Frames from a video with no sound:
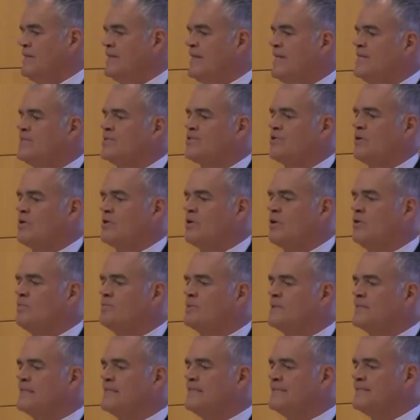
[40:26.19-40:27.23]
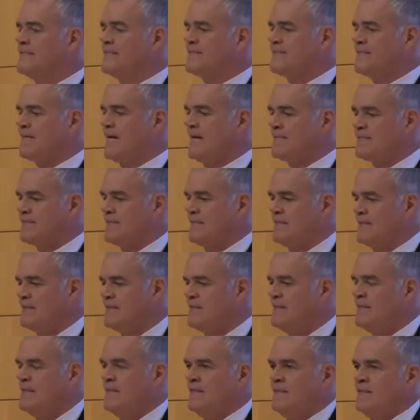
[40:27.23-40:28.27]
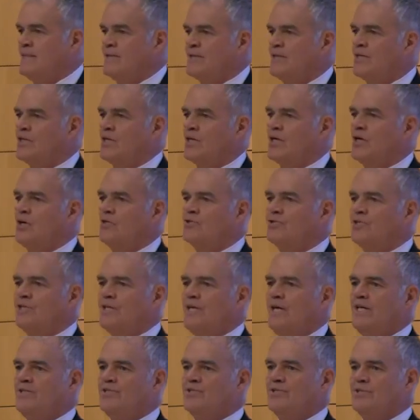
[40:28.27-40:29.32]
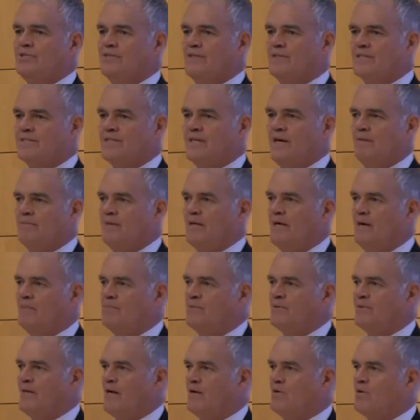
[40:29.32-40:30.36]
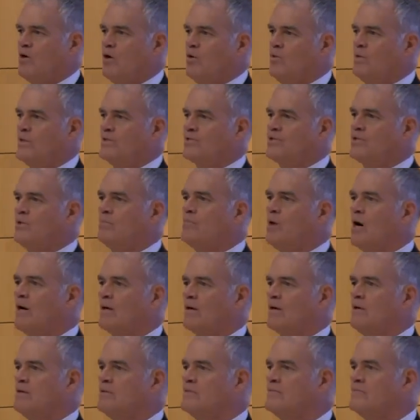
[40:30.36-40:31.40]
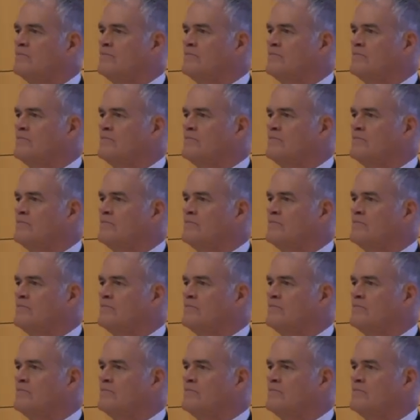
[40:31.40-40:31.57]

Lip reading: They start openly discussing the negotiation that's coming up with Alcoa tomorrow.